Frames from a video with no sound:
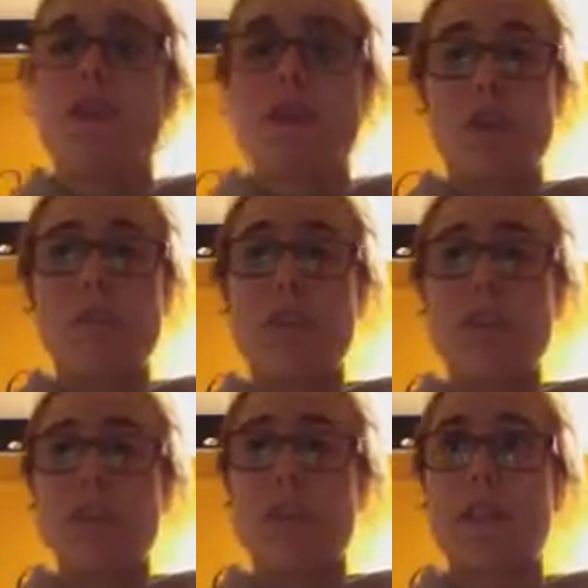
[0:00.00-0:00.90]

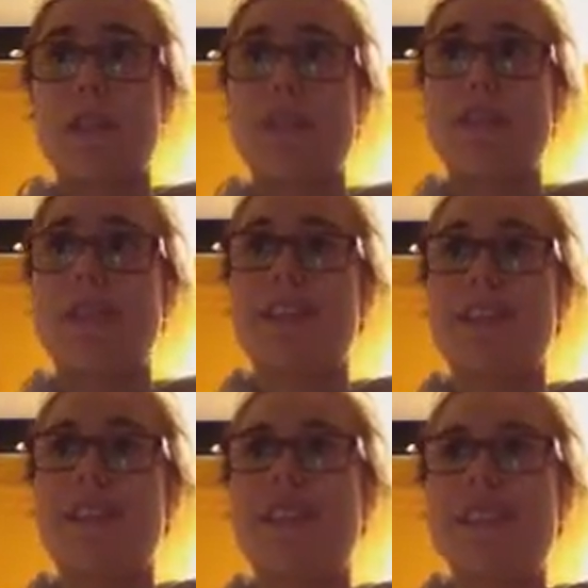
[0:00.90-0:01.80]
Human
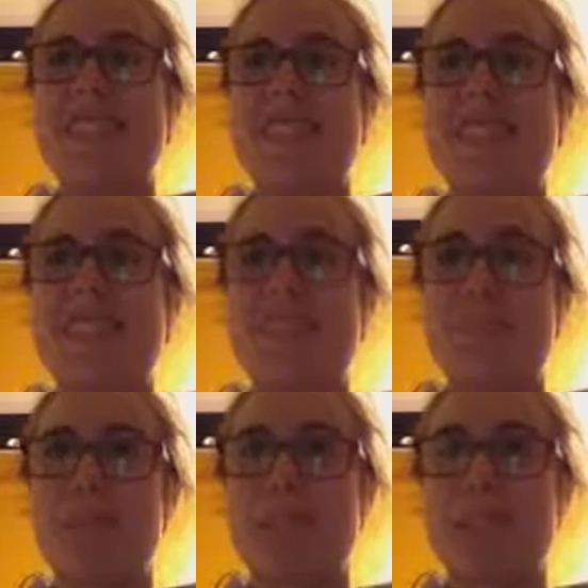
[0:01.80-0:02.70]
skin-derived cells
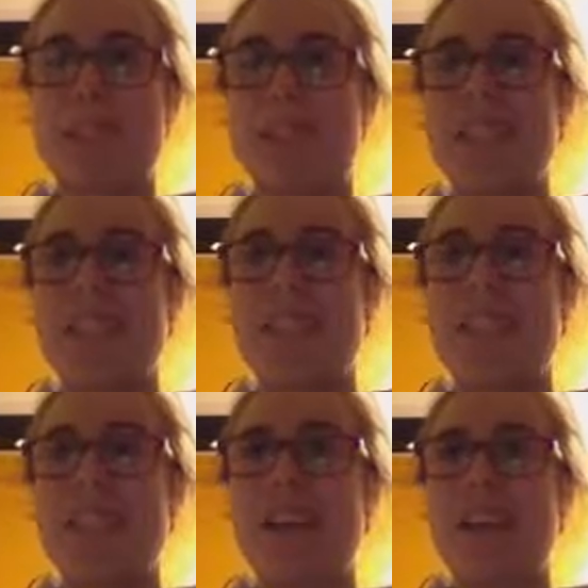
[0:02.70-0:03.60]
display characteristics
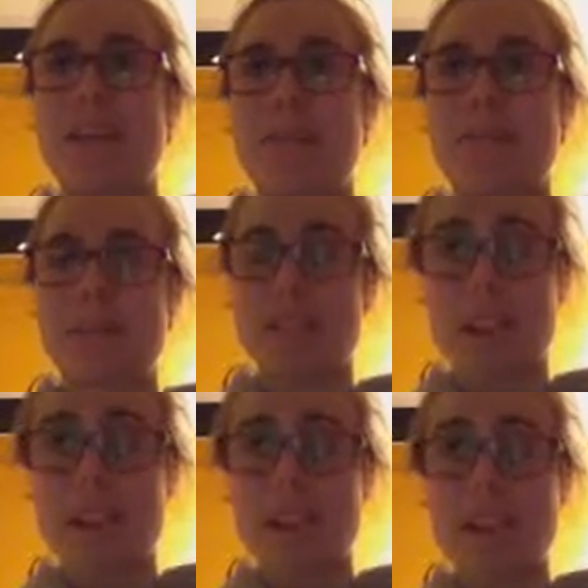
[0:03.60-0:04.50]
as
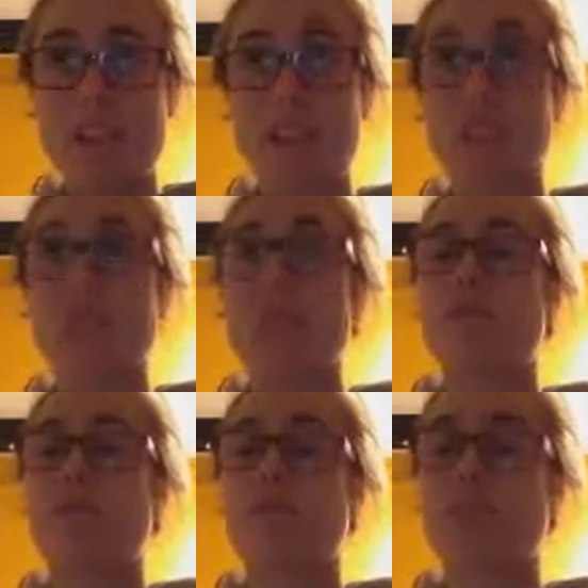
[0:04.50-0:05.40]
plastic adhesion,
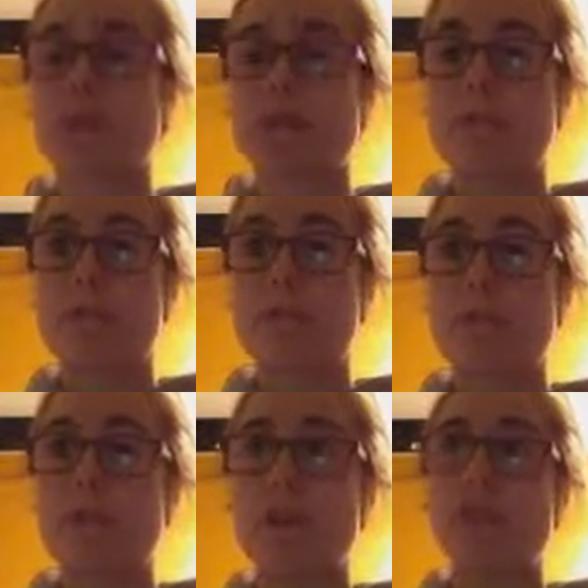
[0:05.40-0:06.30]
fibroblast
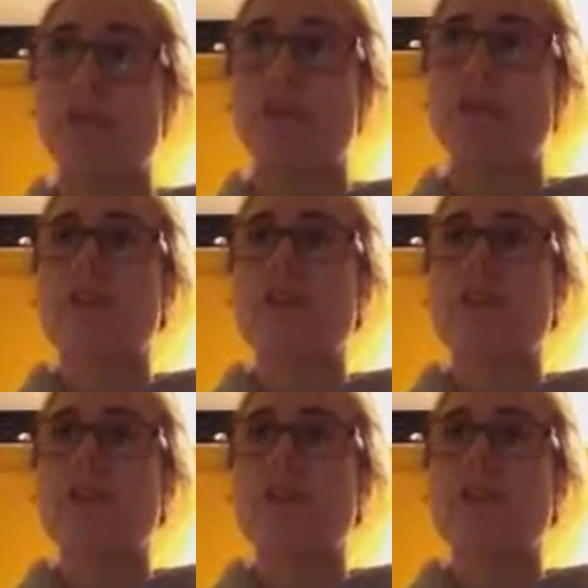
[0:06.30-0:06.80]
morphology,